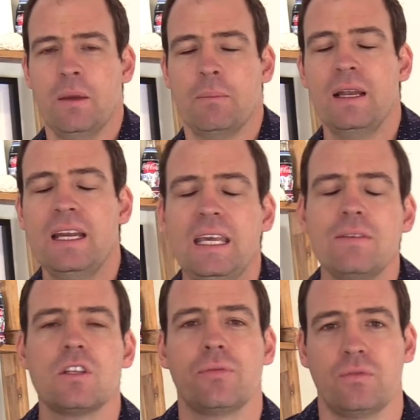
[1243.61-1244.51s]

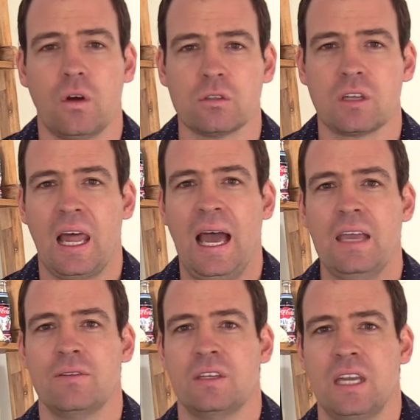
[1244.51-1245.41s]
believes the false lie
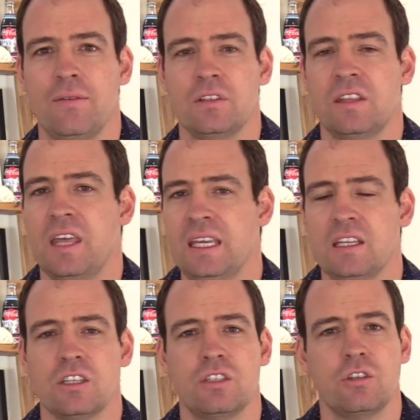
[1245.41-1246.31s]
of the devil that they
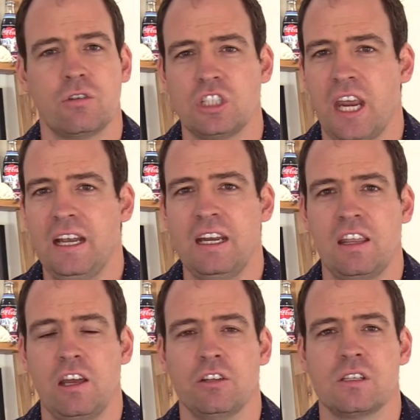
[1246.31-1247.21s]
can just do Christianity
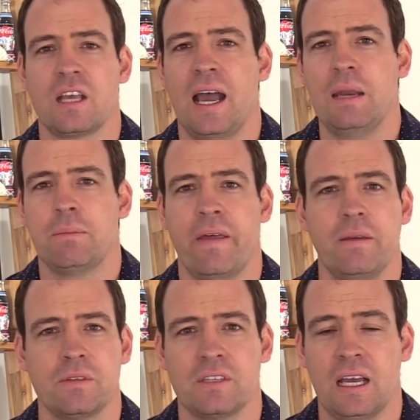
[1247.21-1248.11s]
there on the side by
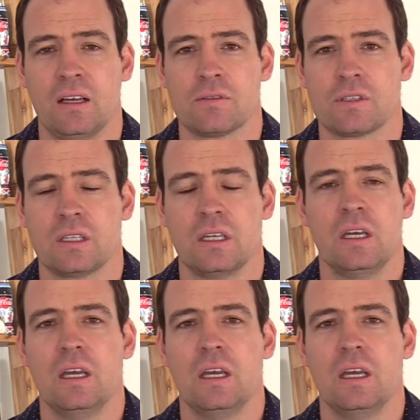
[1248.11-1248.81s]
themselves,